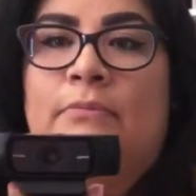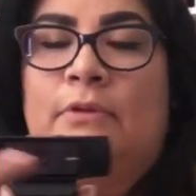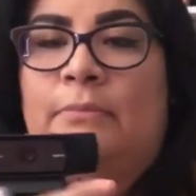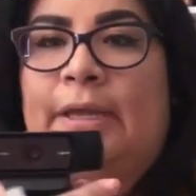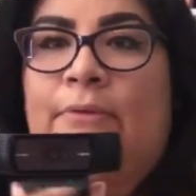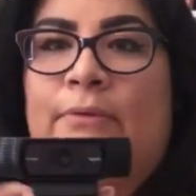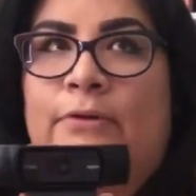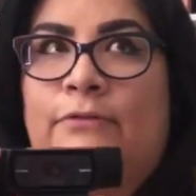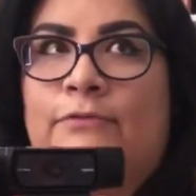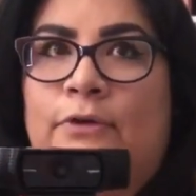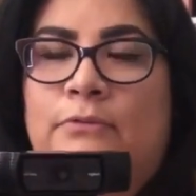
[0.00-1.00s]
the
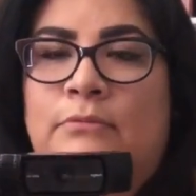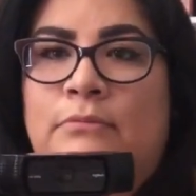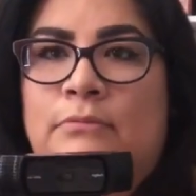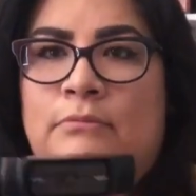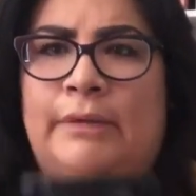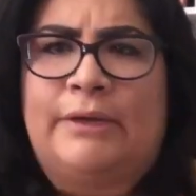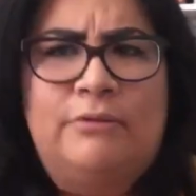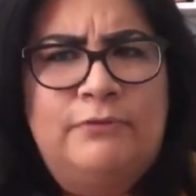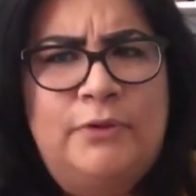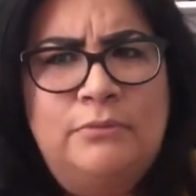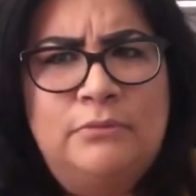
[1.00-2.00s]
microphone,
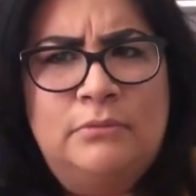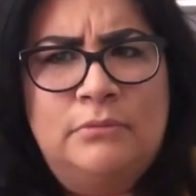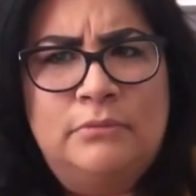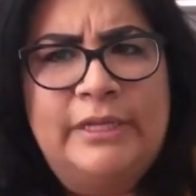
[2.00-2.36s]
microphone?